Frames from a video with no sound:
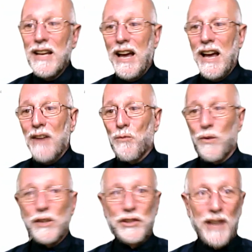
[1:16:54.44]
and
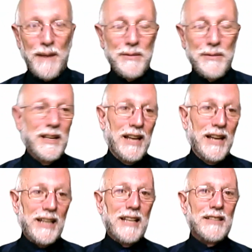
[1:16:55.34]
workshop.
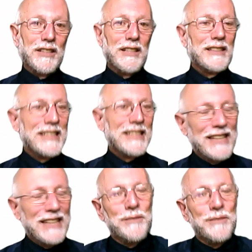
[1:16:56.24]
And again, it's an
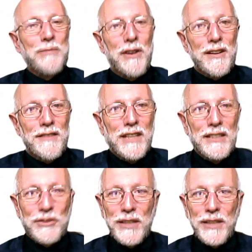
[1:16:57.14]
essential part of any
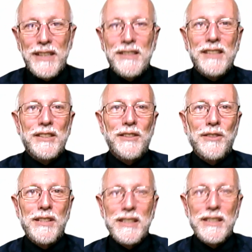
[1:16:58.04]
training, teaching,
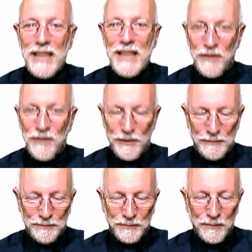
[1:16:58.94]
learning endeavor.
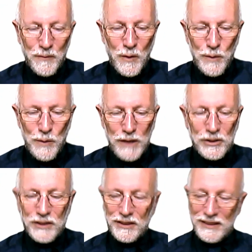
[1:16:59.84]
We don't
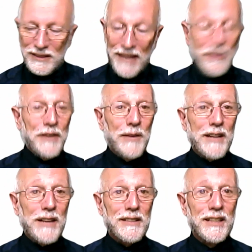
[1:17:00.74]
just say
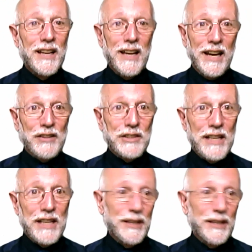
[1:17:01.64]
theoretically, here's
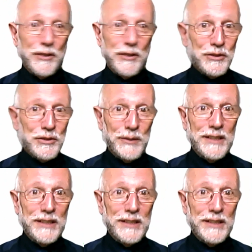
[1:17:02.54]
10 tips or here's 3